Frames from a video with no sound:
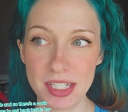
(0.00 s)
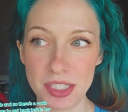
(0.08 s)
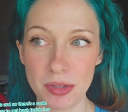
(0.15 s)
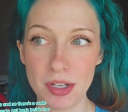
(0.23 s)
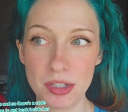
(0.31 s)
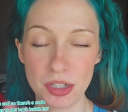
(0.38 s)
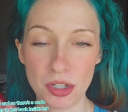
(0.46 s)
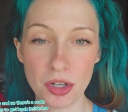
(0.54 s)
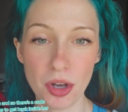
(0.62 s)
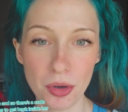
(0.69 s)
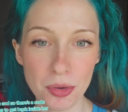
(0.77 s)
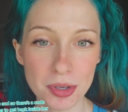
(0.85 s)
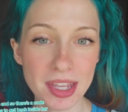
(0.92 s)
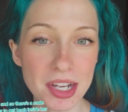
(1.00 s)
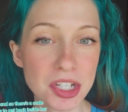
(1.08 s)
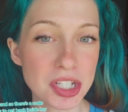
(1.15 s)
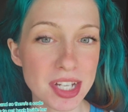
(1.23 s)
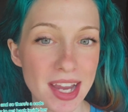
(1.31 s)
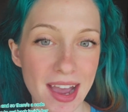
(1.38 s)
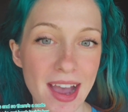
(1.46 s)
And so there's a code that
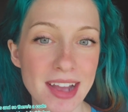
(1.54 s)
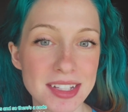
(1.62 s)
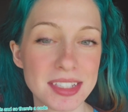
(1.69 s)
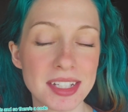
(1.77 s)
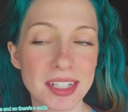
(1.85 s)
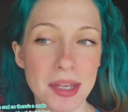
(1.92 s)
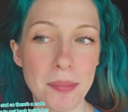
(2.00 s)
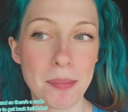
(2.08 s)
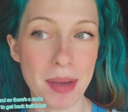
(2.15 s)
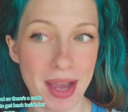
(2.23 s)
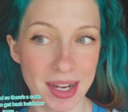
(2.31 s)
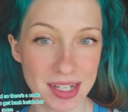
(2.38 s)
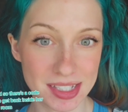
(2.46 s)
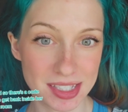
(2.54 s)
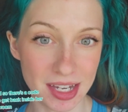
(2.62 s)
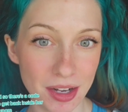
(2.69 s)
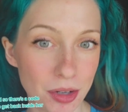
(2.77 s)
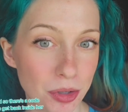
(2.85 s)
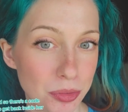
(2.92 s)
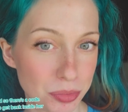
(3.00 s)
she has to get back
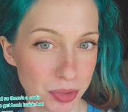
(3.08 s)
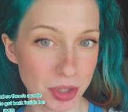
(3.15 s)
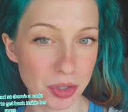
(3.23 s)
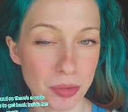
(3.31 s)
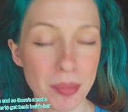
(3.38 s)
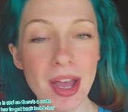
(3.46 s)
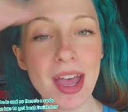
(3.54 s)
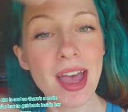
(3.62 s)
inside her room,